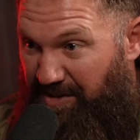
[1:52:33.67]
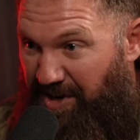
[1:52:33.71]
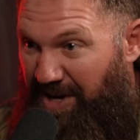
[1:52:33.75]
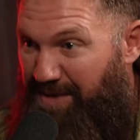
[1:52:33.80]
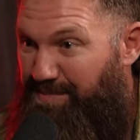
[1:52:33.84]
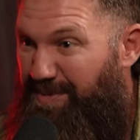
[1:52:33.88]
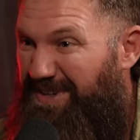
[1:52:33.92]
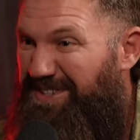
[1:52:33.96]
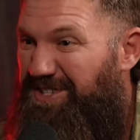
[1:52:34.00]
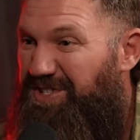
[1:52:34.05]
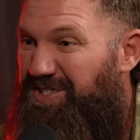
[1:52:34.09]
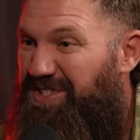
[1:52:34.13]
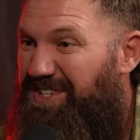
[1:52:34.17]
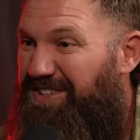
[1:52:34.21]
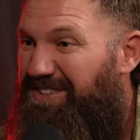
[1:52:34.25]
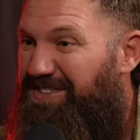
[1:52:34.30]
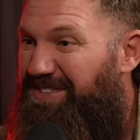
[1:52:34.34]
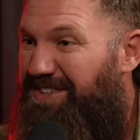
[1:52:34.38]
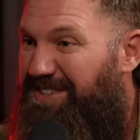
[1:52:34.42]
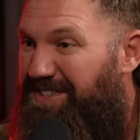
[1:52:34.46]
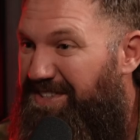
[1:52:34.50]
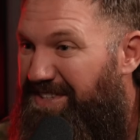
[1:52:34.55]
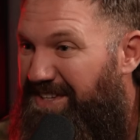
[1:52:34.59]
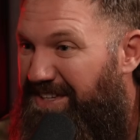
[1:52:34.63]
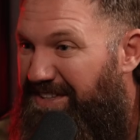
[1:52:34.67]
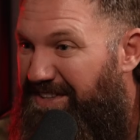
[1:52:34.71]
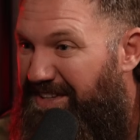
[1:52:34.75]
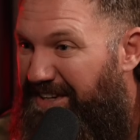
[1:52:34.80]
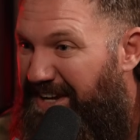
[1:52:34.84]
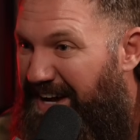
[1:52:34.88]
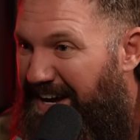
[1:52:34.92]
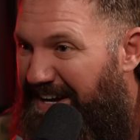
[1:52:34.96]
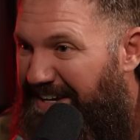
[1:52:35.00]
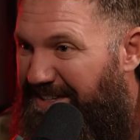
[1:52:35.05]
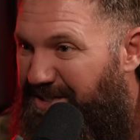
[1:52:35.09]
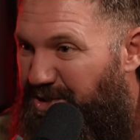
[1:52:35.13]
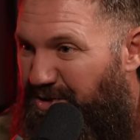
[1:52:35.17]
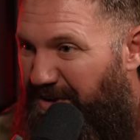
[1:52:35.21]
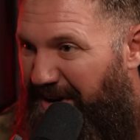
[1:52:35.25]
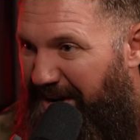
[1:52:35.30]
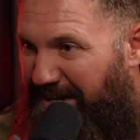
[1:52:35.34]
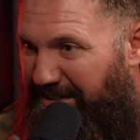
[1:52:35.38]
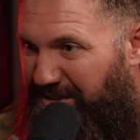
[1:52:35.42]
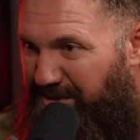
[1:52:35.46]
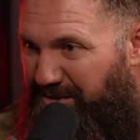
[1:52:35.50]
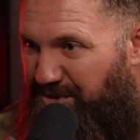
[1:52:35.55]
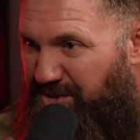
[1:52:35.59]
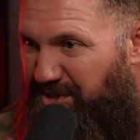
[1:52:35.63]
Right, but it's still the
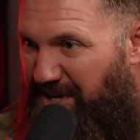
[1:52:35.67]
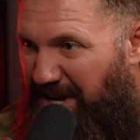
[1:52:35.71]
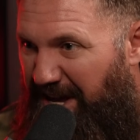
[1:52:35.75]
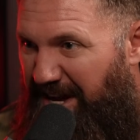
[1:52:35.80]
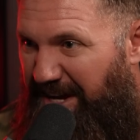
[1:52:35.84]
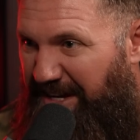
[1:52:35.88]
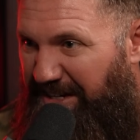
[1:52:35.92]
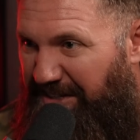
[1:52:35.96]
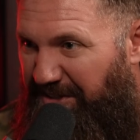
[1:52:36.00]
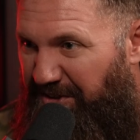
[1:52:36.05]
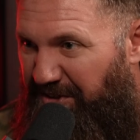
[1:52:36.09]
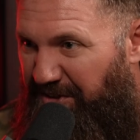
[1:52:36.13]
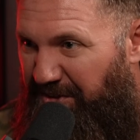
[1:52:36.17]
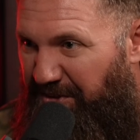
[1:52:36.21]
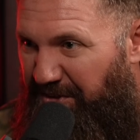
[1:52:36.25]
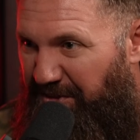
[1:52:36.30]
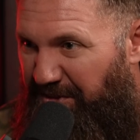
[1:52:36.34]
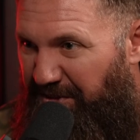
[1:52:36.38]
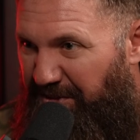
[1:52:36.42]
contract you signed,